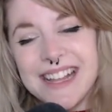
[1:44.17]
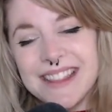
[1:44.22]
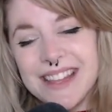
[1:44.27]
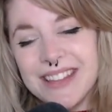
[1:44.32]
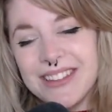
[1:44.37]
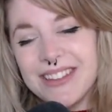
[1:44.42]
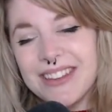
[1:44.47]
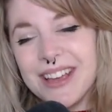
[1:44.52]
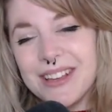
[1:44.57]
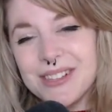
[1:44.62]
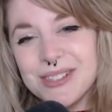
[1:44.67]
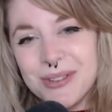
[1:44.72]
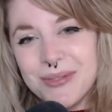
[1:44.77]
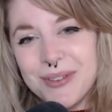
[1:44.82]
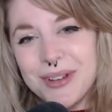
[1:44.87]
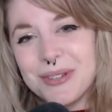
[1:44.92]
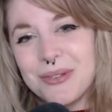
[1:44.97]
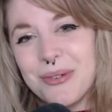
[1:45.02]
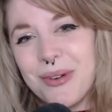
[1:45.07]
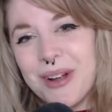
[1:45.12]
Thank you guys so
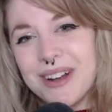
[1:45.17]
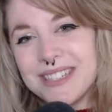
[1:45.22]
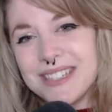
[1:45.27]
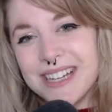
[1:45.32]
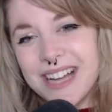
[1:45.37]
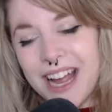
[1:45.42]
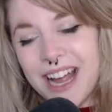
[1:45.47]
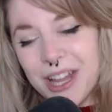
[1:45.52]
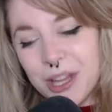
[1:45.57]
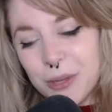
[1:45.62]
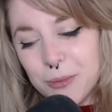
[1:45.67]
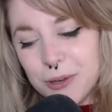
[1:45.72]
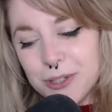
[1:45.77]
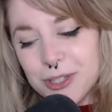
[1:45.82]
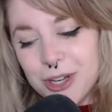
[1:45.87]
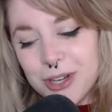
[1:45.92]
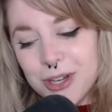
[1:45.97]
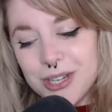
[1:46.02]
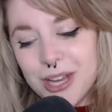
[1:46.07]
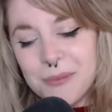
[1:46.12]
much for watching. I highly
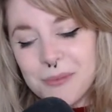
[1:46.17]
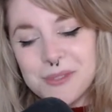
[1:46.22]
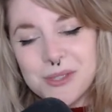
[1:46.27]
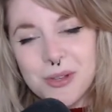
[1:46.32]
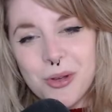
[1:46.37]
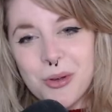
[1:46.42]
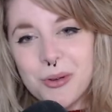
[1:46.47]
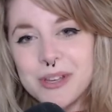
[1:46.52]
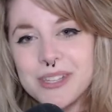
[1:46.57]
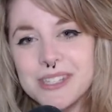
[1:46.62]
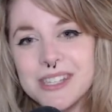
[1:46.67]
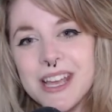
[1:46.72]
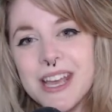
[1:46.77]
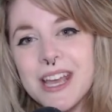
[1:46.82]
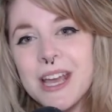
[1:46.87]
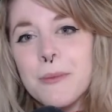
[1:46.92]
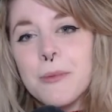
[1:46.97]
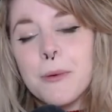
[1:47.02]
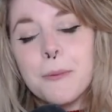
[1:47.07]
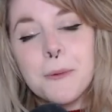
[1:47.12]
appreciate your time as always.
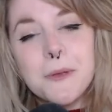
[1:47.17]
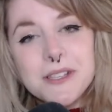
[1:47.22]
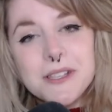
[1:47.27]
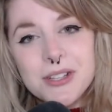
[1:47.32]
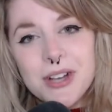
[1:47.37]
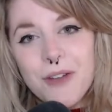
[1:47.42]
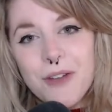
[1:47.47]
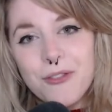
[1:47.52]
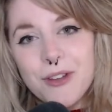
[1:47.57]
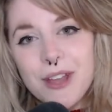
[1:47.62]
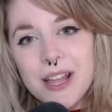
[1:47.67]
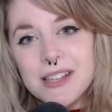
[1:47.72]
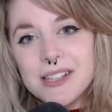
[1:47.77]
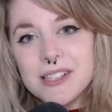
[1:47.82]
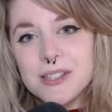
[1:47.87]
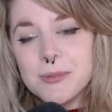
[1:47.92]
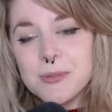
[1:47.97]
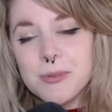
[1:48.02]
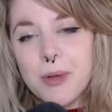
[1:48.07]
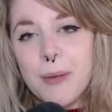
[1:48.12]
But please do not forget to
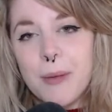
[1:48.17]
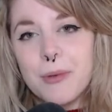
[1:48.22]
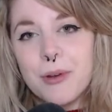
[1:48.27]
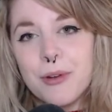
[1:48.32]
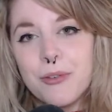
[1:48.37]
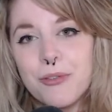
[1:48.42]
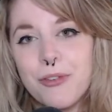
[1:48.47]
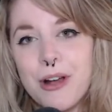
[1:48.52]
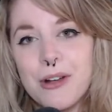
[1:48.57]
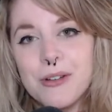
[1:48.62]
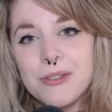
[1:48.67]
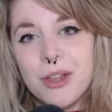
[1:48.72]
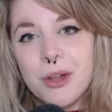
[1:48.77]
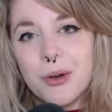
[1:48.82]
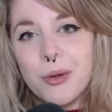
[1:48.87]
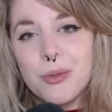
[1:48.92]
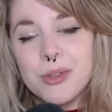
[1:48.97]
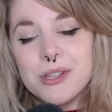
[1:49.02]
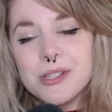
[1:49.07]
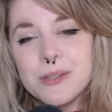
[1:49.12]
subscribe and or follow, not
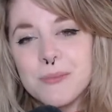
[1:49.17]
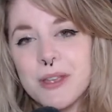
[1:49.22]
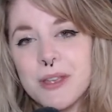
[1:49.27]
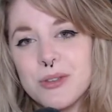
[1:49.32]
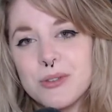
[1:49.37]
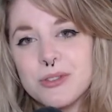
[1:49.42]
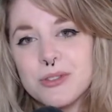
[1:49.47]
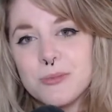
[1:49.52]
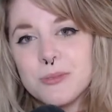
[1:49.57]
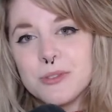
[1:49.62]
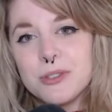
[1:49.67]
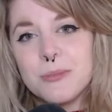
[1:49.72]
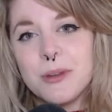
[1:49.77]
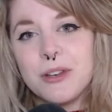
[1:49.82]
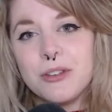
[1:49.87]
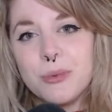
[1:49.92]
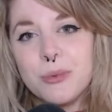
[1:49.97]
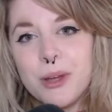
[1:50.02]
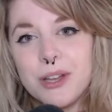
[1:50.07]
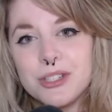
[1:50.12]
only to my YouTube, but to my
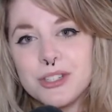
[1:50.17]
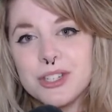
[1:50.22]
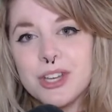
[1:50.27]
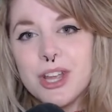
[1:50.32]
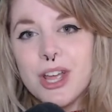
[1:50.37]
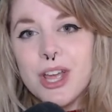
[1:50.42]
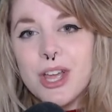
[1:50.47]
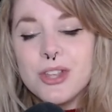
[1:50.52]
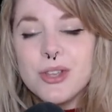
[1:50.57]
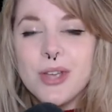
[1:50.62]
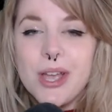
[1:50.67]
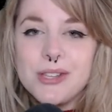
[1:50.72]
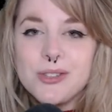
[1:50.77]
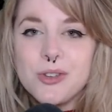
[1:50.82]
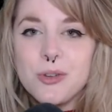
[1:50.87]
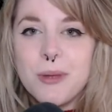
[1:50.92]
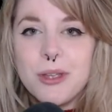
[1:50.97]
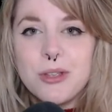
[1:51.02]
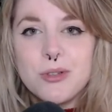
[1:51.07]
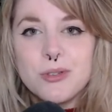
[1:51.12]
Twitch. You guys know
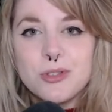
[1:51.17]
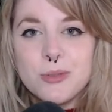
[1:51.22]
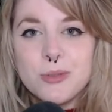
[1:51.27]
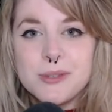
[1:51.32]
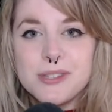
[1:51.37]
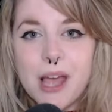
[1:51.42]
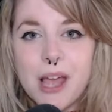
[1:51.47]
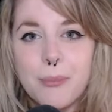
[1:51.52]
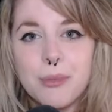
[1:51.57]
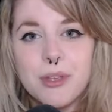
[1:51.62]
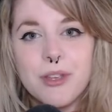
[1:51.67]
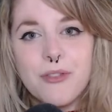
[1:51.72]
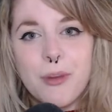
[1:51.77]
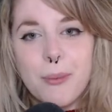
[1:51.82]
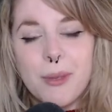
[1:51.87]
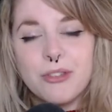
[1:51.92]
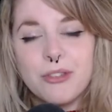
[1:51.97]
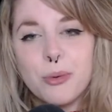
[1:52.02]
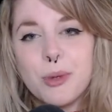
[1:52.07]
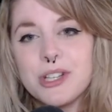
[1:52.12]
where my YouTube is at. You can find
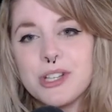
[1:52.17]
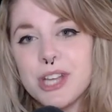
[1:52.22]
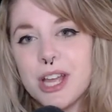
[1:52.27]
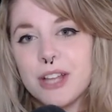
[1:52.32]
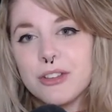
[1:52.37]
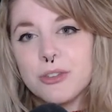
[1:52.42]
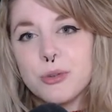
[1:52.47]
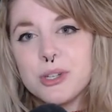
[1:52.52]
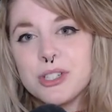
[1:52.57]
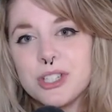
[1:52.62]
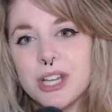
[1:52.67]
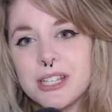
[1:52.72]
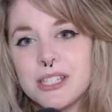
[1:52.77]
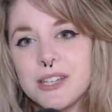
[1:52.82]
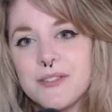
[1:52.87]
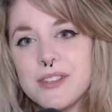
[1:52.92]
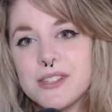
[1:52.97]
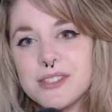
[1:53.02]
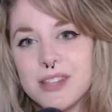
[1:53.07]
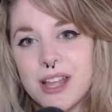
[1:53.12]
my Twitch at
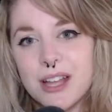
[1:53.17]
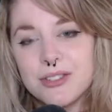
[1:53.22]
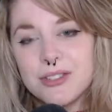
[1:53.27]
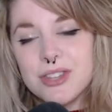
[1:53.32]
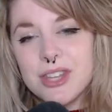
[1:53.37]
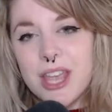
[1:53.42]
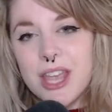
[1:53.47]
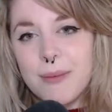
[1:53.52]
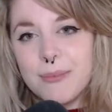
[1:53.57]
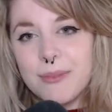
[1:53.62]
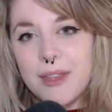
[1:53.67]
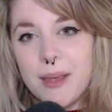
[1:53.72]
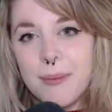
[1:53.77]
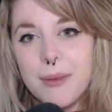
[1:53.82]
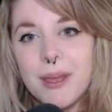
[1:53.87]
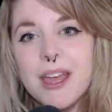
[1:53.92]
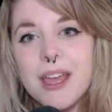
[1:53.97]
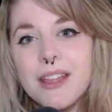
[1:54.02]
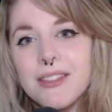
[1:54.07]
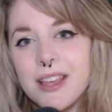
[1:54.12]
twitch.tv/thegamedame.
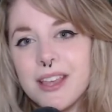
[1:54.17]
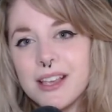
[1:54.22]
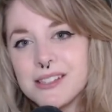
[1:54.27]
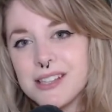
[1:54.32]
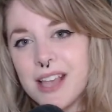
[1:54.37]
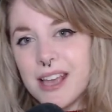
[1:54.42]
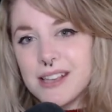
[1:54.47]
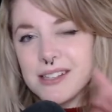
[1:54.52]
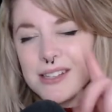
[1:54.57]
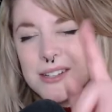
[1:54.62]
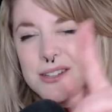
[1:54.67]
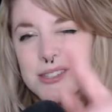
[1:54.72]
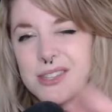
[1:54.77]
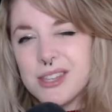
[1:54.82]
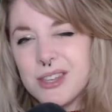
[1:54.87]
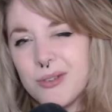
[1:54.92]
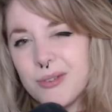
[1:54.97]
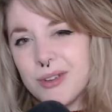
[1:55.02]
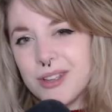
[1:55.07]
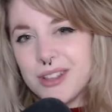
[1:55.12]
Thanks guys, and I'll see
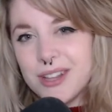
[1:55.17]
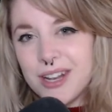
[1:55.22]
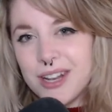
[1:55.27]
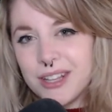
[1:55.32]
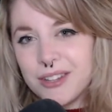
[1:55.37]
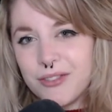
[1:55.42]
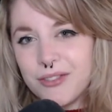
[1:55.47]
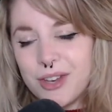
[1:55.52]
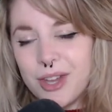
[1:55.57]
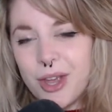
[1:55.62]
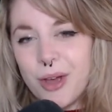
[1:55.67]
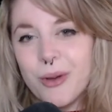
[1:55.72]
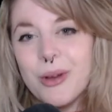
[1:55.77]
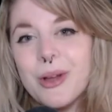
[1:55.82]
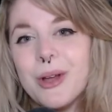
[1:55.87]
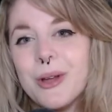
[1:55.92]
you in the next video.